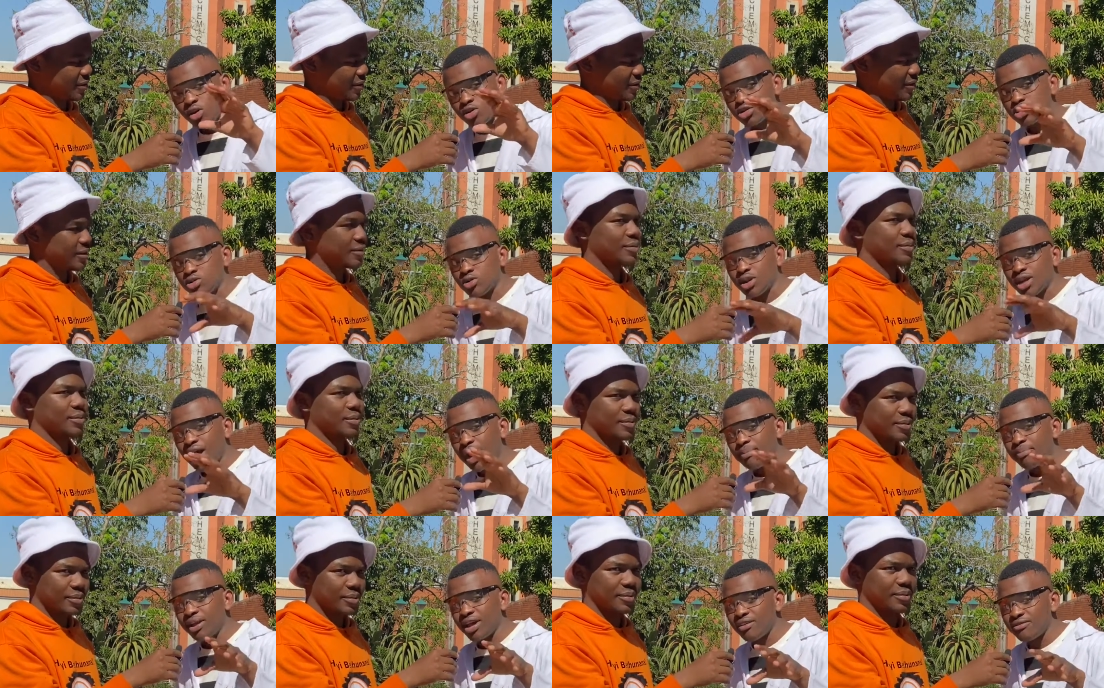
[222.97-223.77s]
Speaker 1: course you want to
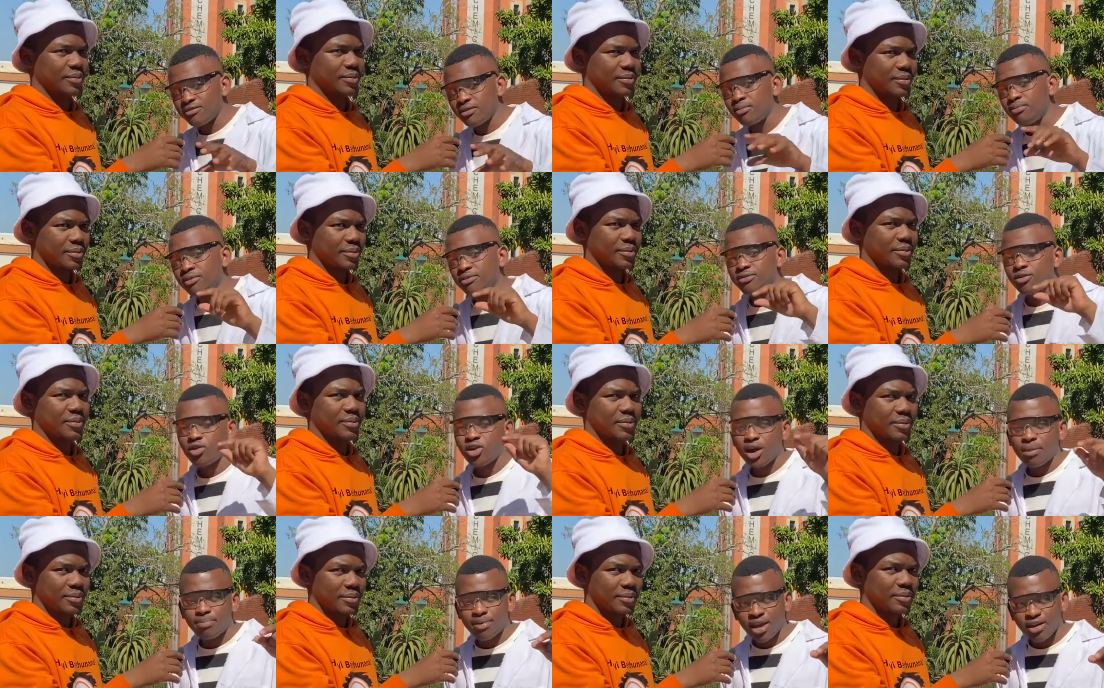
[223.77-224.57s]
apply for before you
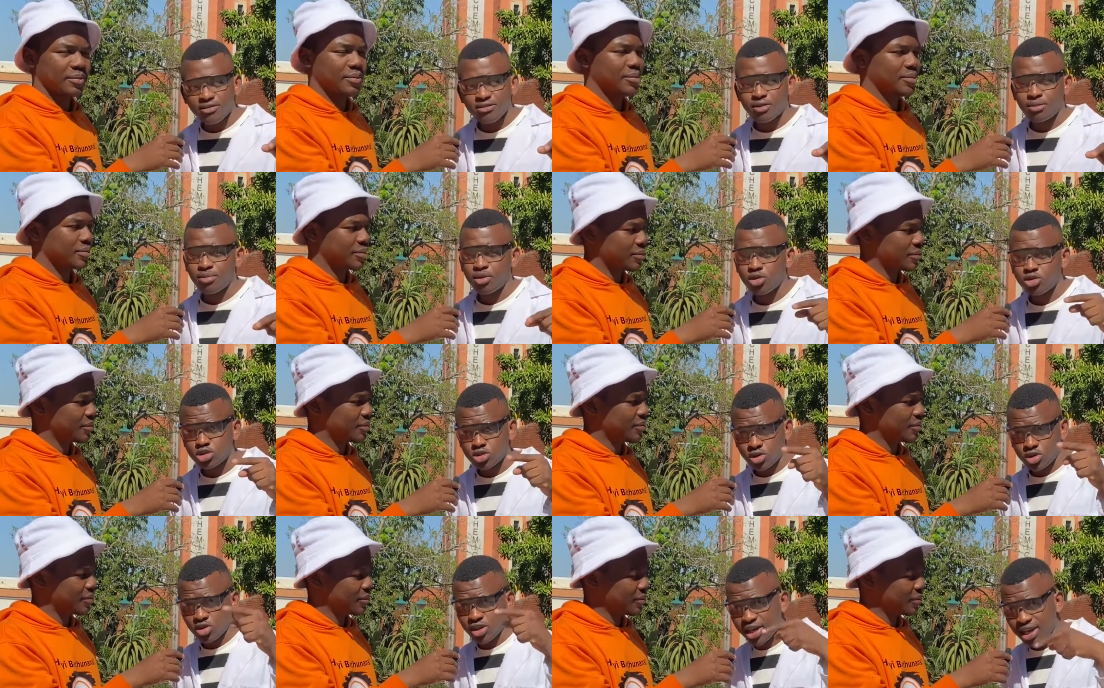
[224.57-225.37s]
apply for because
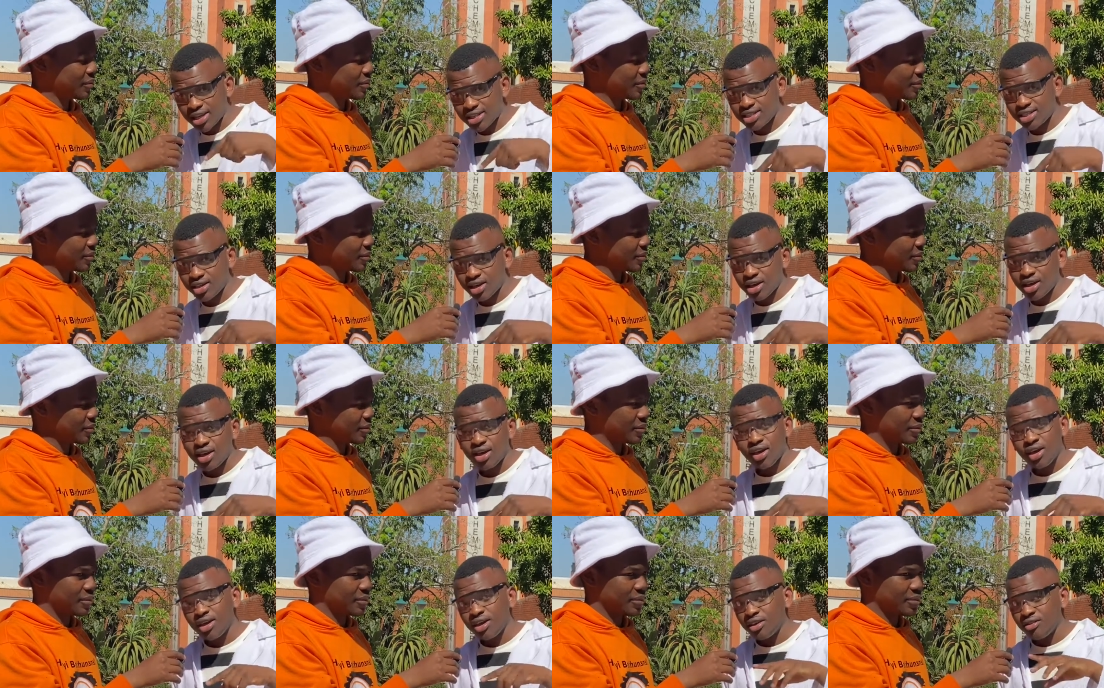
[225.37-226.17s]
when you get here
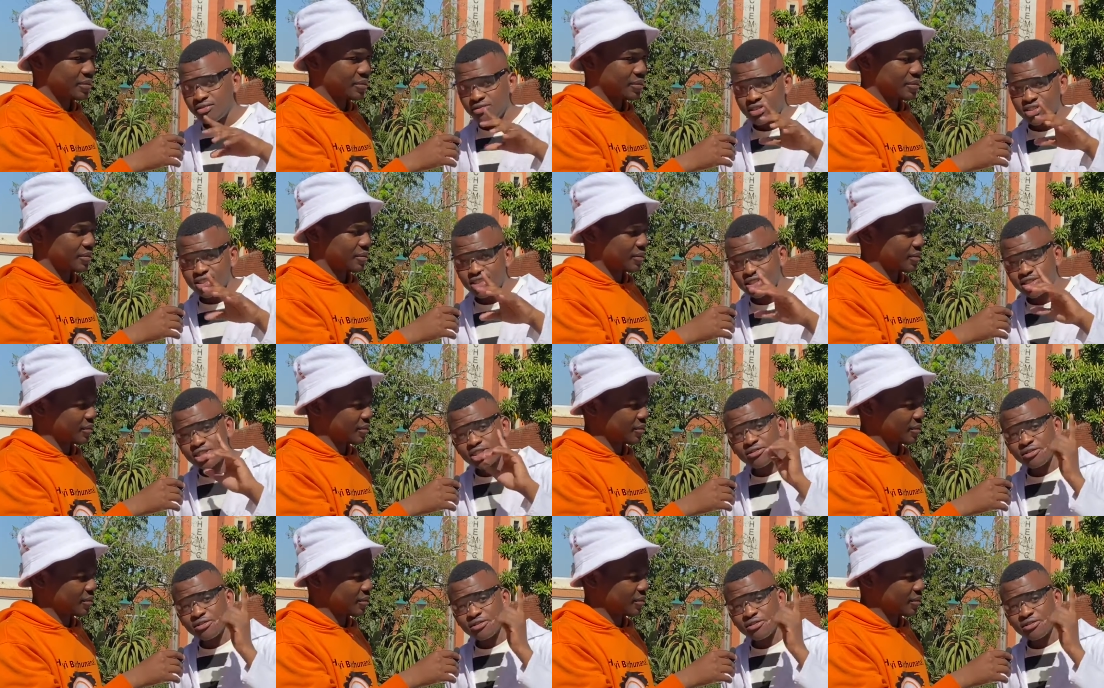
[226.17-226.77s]
university